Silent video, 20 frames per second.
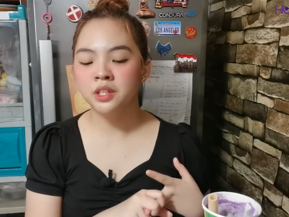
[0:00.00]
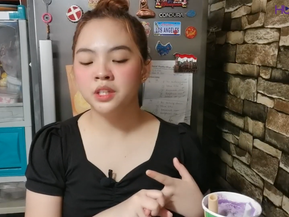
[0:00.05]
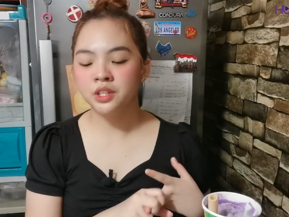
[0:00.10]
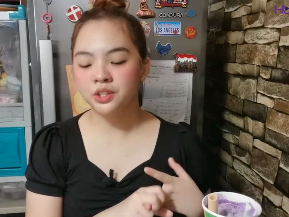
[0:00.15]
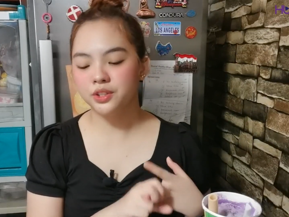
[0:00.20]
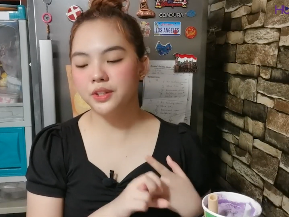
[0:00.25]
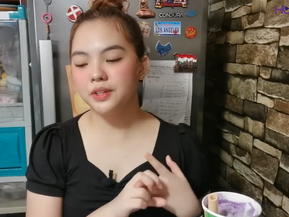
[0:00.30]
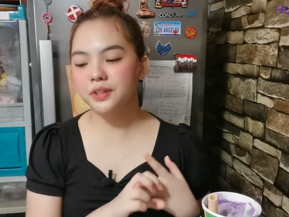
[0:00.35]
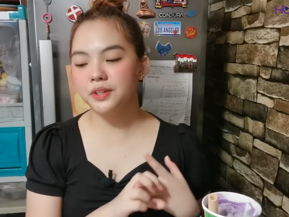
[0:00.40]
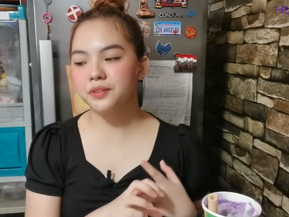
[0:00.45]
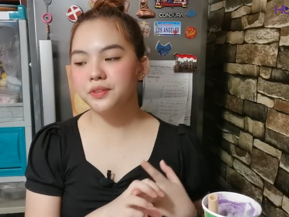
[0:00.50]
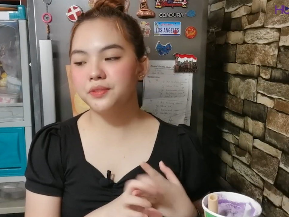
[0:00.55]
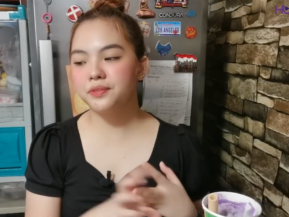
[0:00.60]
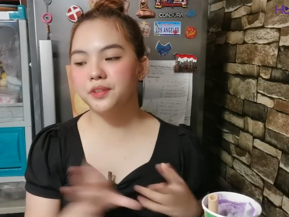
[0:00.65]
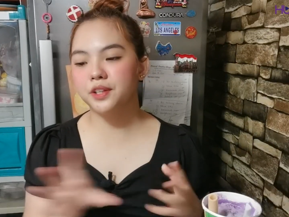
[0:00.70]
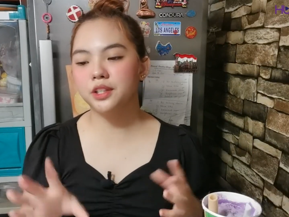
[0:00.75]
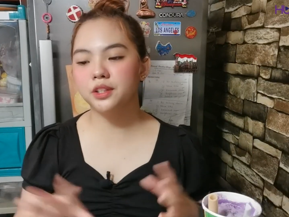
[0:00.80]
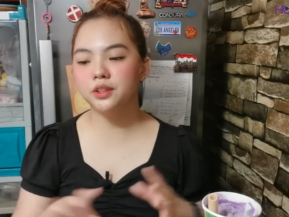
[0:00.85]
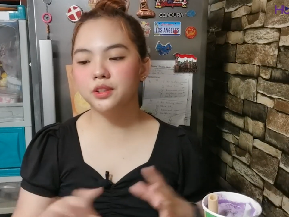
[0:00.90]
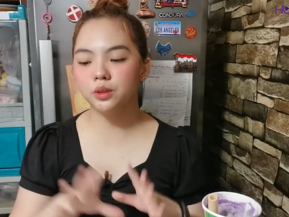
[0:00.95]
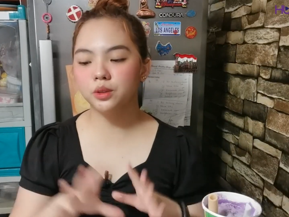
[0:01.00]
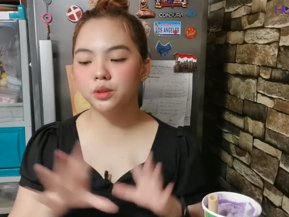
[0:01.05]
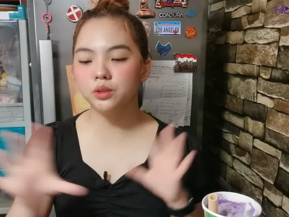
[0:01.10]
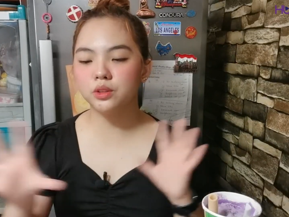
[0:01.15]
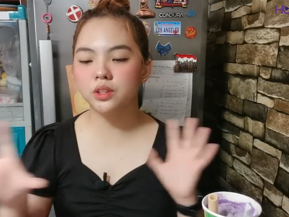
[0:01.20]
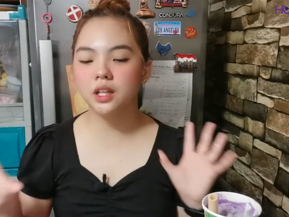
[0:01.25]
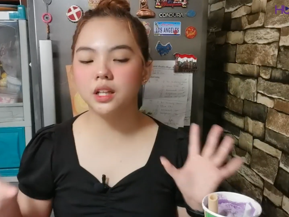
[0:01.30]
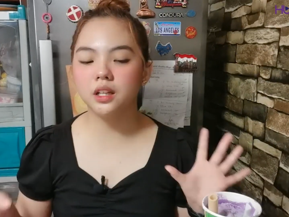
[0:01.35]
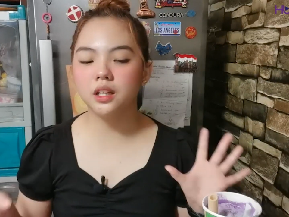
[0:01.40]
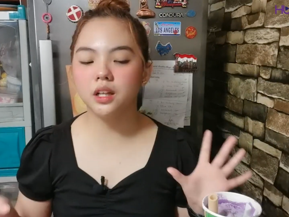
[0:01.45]
So for the
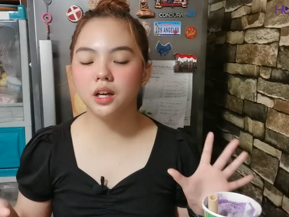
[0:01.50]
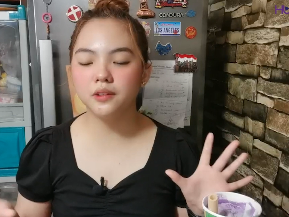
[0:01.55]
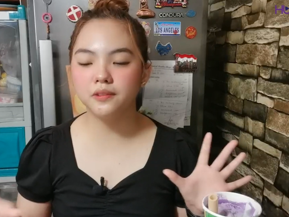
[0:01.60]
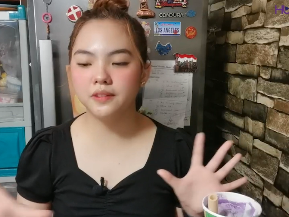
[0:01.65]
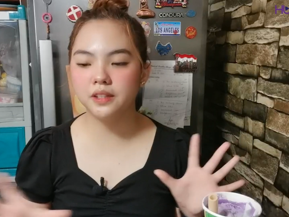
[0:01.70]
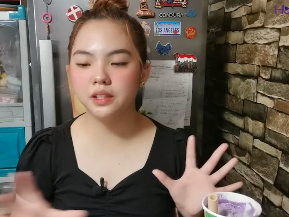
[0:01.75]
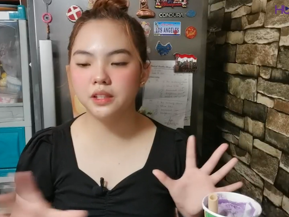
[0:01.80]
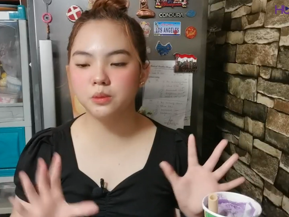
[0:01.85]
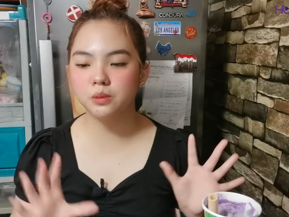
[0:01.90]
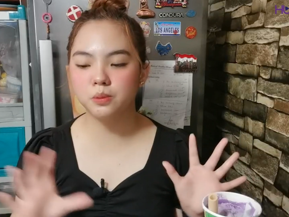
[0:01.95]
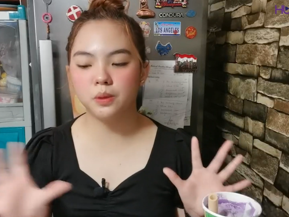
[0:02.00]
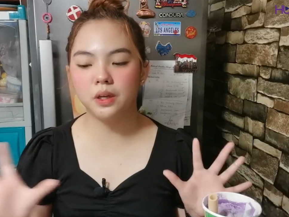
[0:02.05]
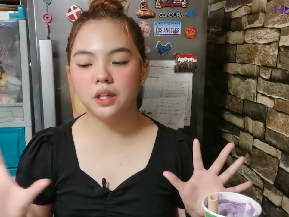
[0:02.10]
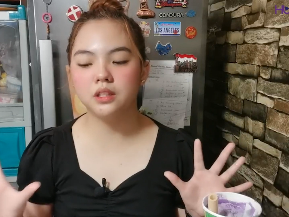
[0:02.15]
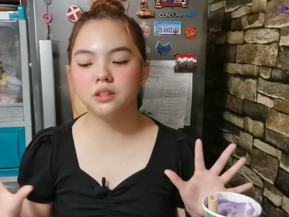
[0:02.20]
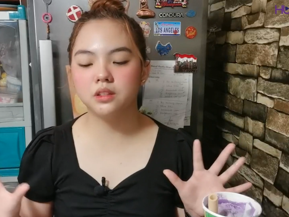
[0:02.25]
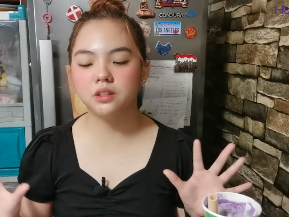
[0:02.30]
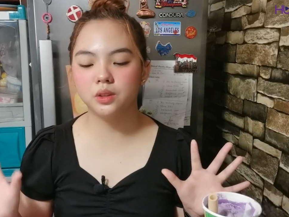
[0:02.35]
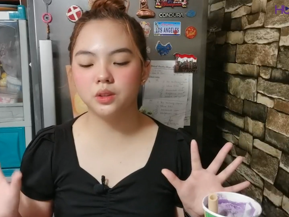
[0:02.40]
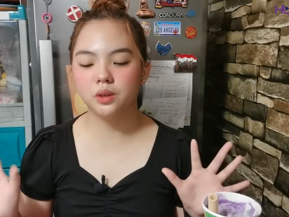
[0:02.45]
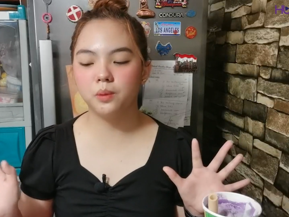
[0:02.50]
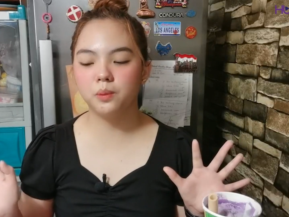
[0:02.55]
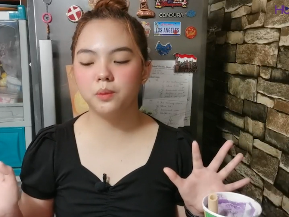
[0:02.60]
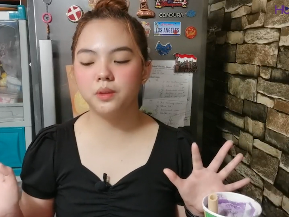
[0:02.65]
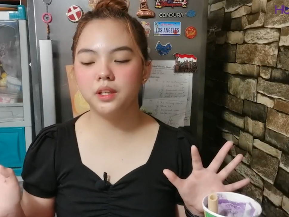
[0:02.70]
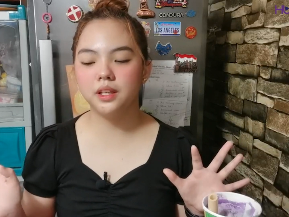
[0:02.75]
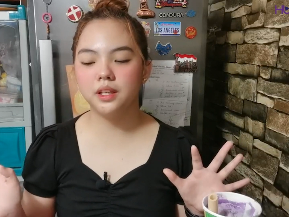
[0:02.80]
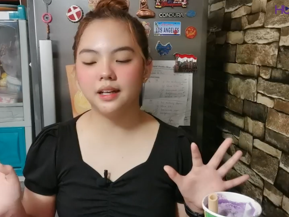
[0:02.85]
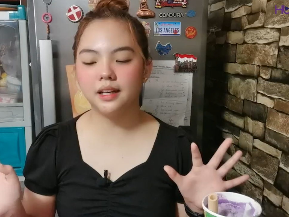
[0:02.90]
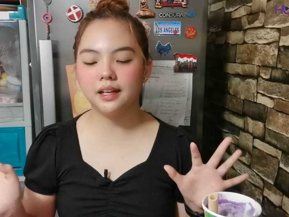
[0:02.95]
total of this one, so
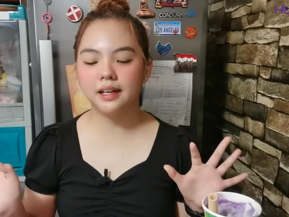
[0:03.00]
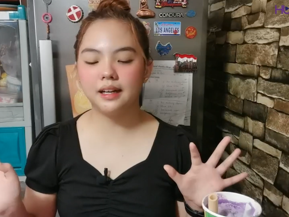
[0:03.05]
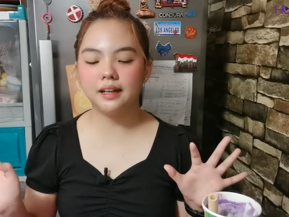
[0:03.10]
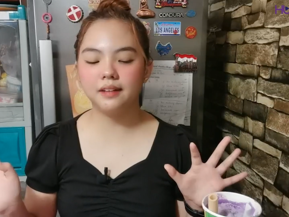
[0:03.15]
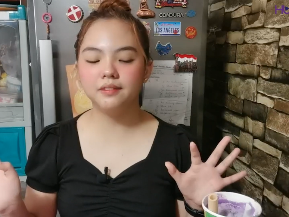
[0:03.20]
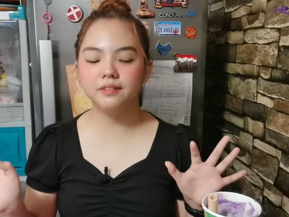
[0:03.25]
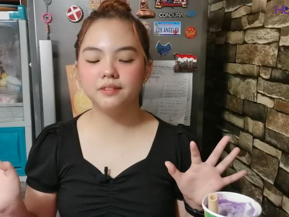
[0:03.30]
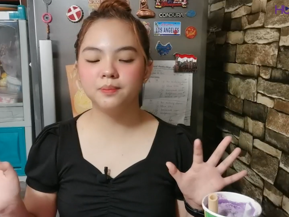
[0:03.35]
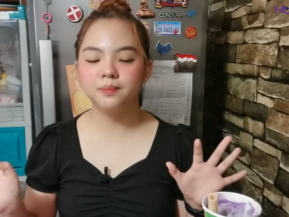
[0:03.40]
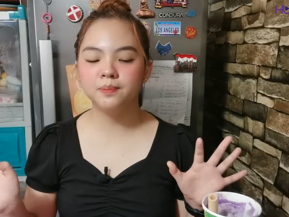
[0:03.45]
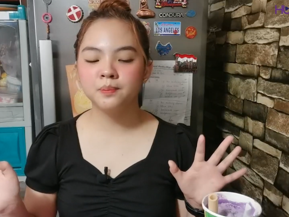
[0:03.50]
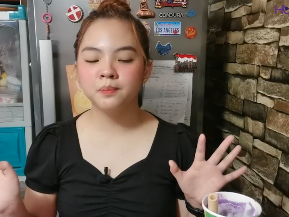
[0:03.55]
we have